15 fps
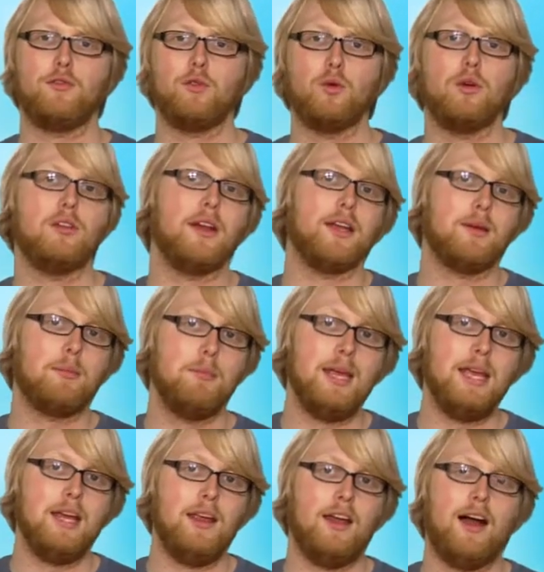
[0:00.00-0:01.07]
fool like
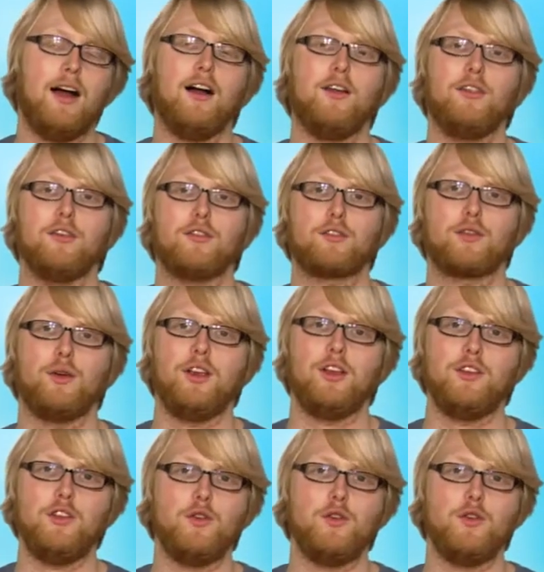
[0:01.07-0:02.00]
me on the screen,